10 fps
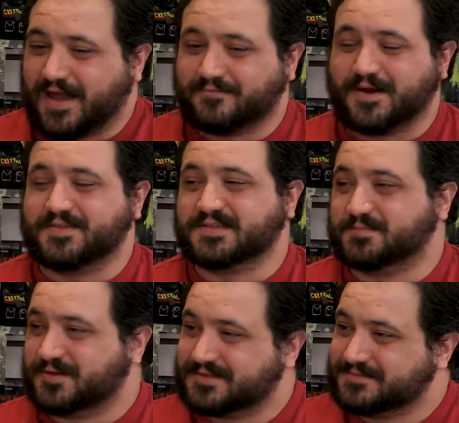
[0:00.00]
I've read this
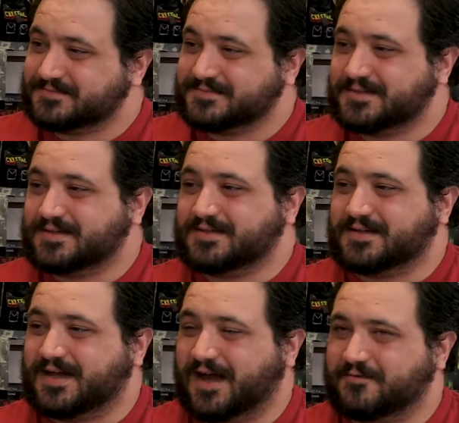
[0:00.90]
book
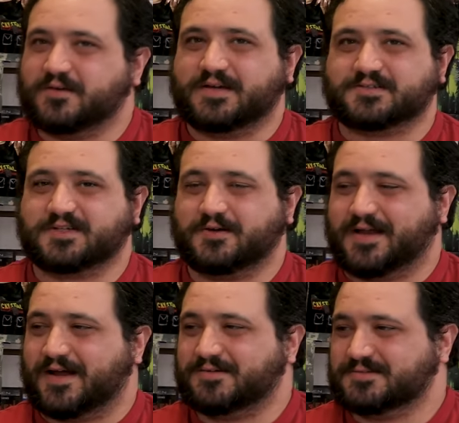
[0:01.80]
uh, a few years ago
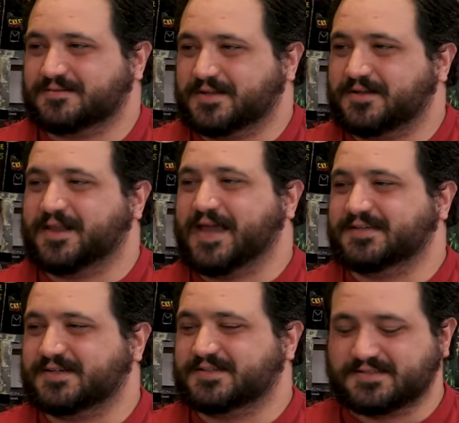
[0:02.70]
now, so I'm a little
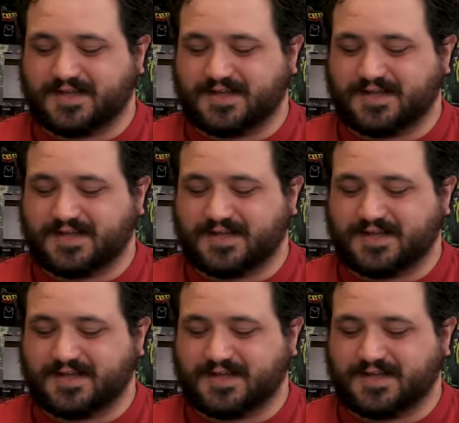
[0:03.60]
hazy on